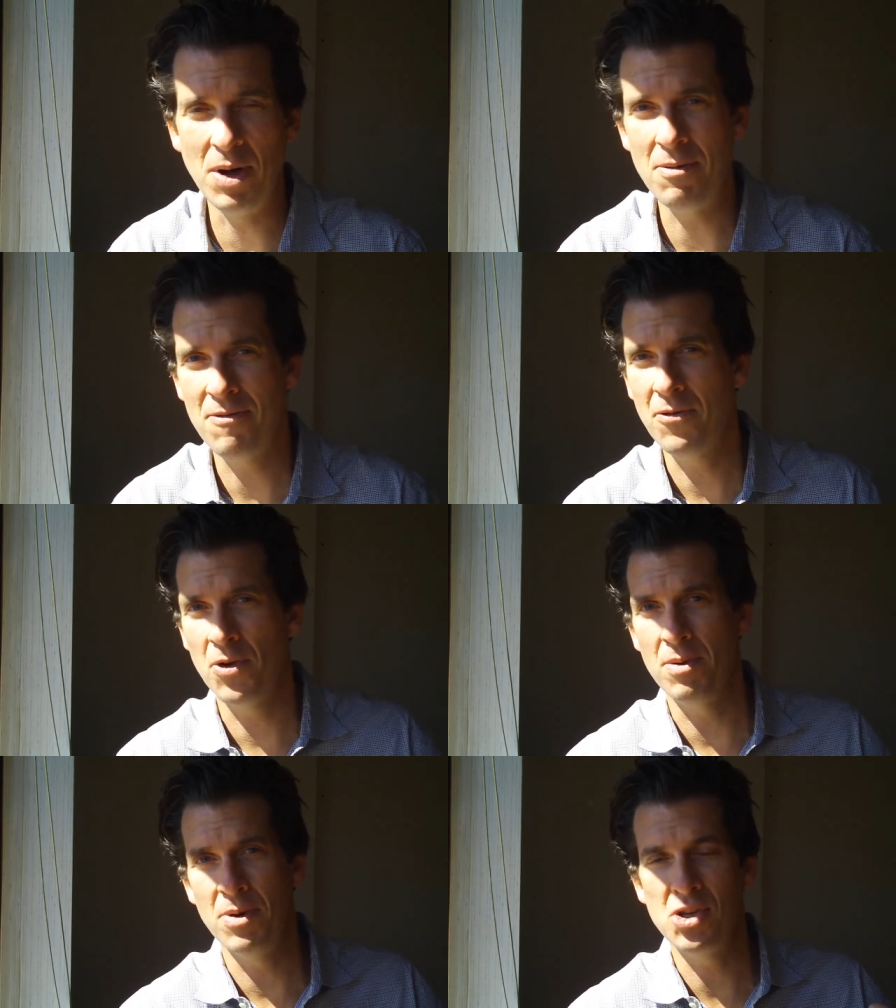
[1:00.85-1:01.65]
But
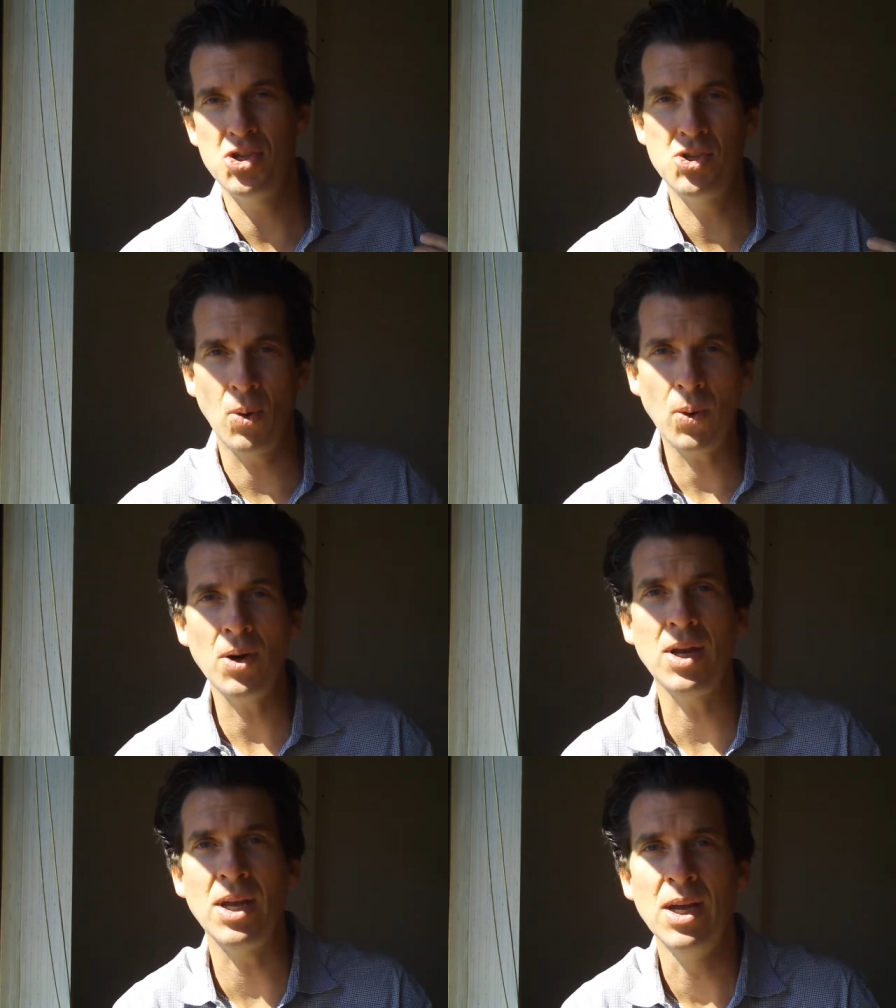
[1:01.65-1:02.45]
for the
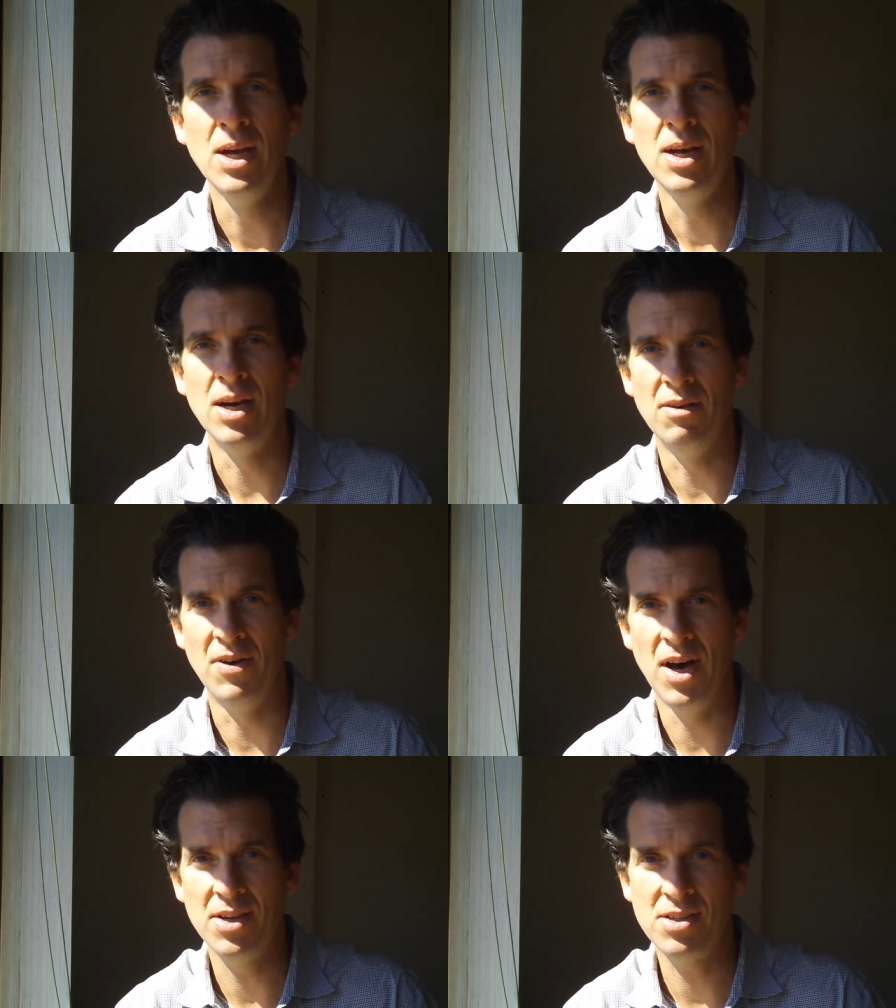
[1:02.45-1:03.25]
majority
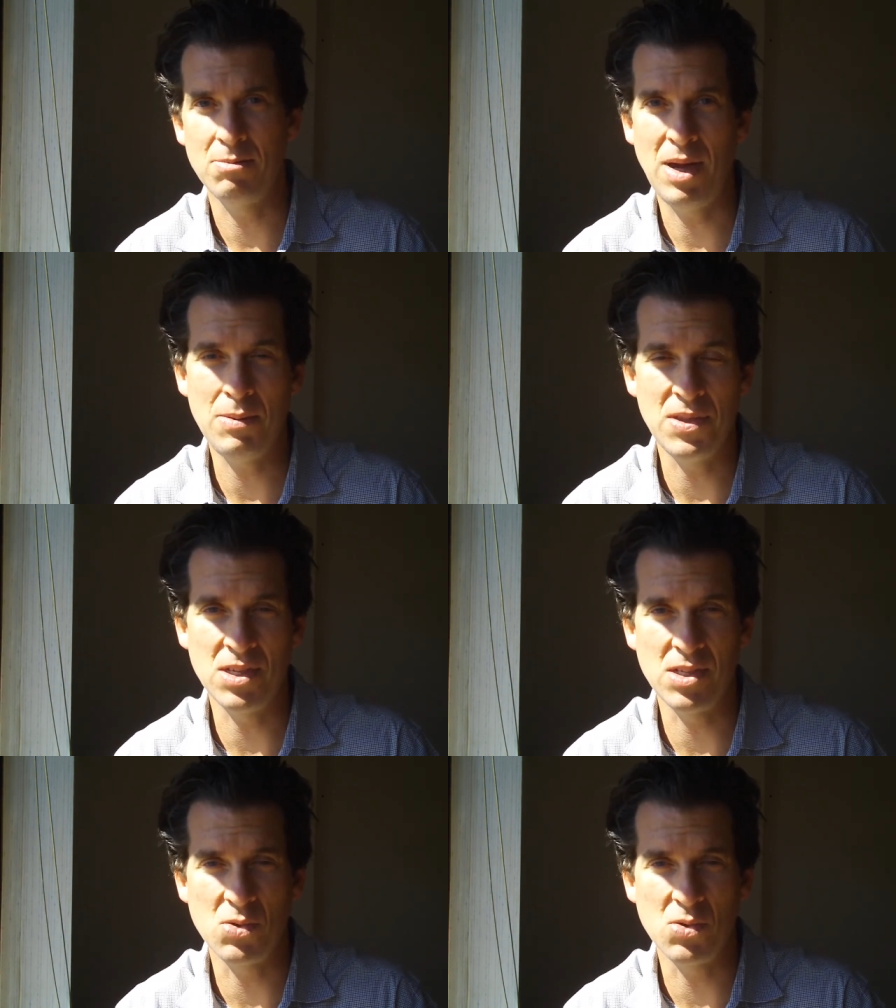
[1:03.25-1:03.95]
of us, and maybe this